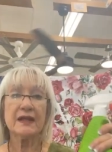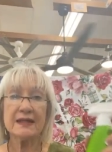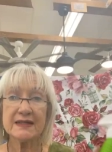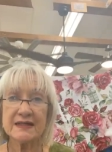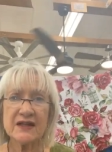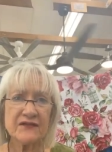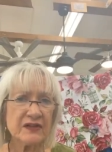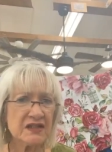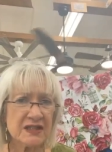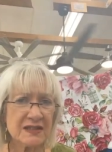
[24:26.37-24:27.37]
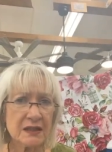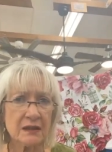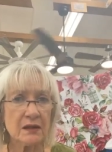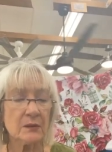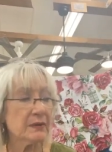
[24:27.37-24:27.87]
let it sit for just a
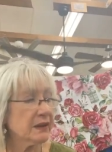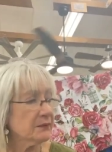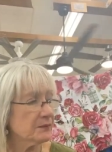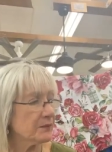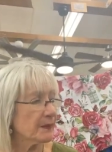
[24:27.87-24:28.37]
little bit,